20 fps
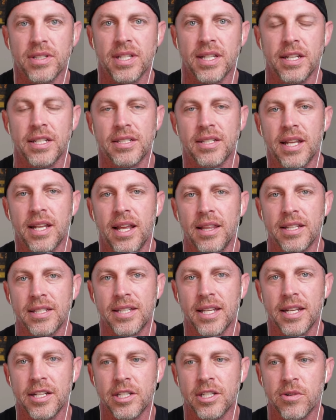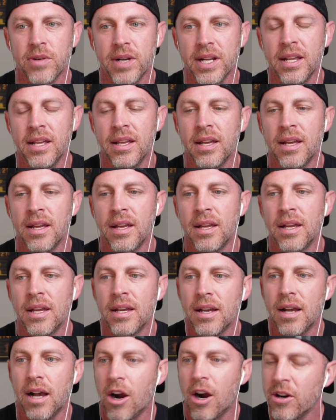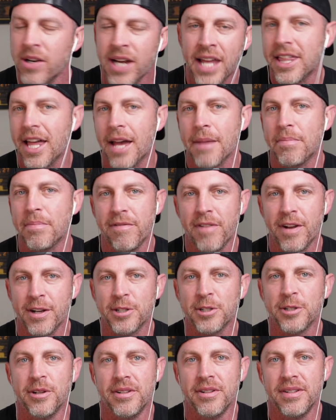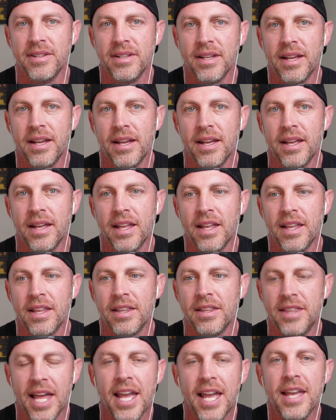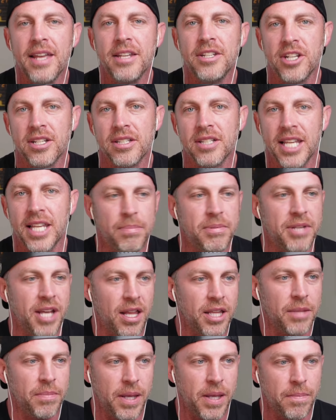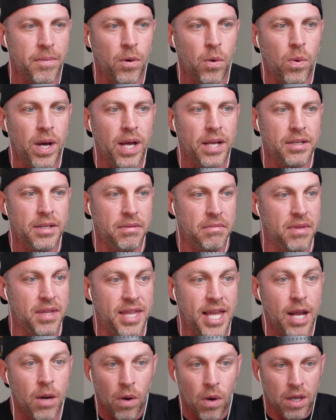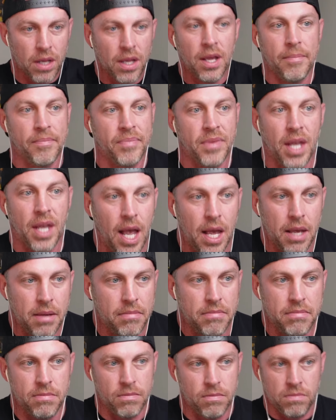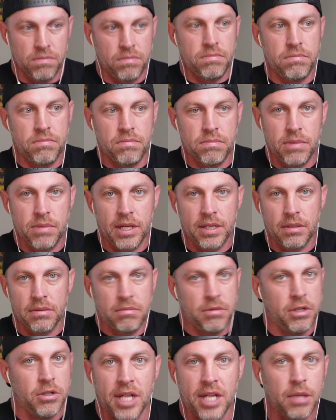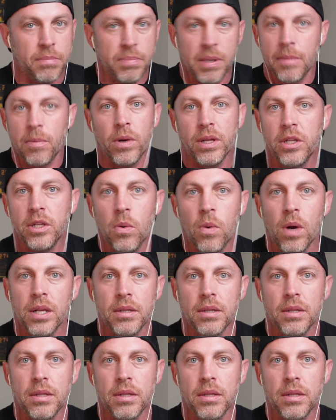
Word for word: this in this industry are not that professional. They just keep telling people what they want. It, you're telling people what you want.